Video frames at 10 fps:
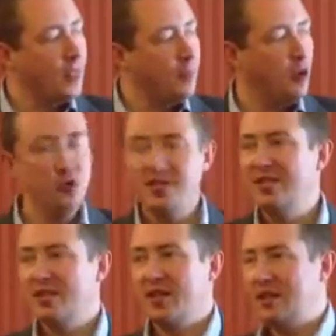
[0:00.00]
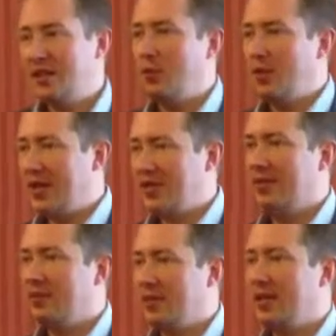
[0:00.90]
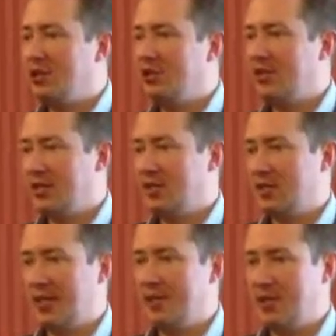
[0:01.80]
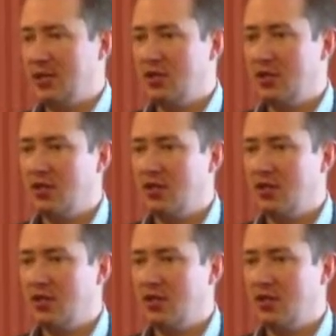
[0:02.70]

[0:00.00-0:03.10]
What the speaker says: But content's the key thing. We need to have something interesting to say, potentially.